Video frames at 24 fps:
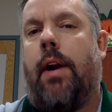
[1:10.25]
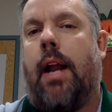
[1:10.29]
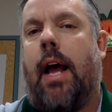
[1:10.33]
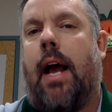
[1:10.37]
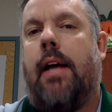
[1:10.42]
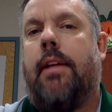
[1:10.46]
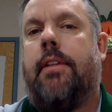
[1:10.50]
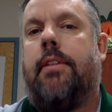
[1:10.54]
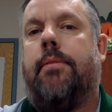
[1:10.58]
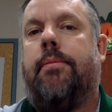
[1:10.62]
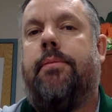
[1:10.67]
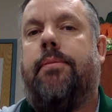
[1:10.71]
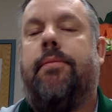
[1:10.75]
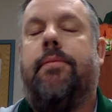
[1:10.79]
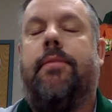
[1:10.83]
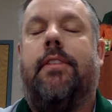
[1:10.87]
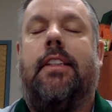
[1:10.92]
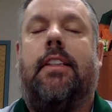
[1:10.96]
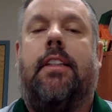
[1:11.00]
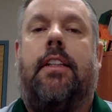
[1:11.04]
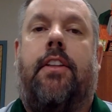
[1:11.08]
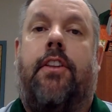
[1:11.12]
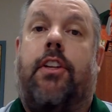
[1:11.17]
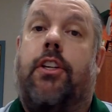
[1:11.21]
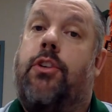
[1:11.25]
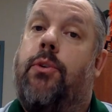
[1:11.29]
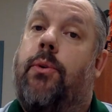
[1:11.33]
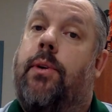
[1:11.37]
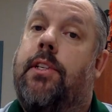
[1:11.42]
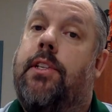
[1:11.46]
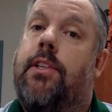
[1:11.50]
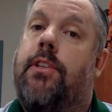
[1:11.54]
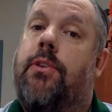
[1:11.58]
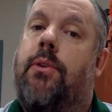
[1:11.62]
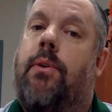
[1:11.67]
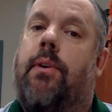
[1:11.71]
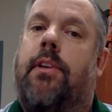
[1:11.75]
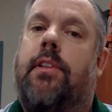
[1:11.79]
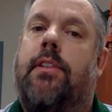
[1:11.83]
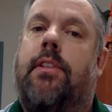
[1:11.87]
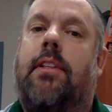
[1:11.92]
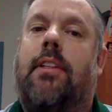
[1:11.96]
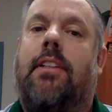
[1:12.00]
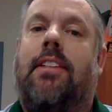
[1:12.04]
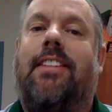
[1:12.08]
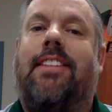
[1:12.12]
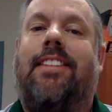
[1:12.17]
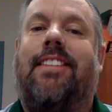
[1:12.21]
not. The choice is yours.